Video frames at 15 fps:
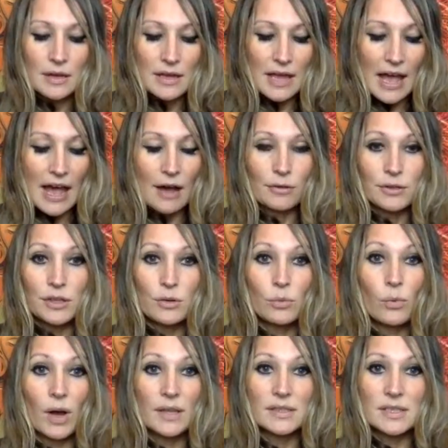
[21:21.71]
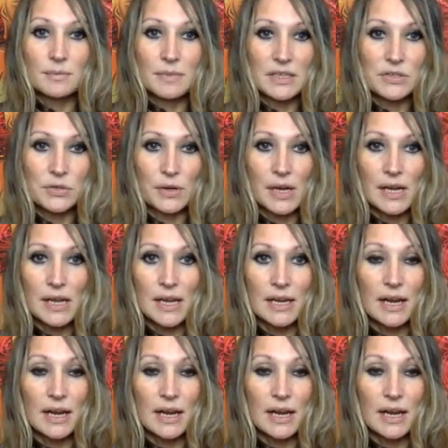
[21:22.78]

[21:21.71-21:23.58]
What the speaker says: how you want to be treated,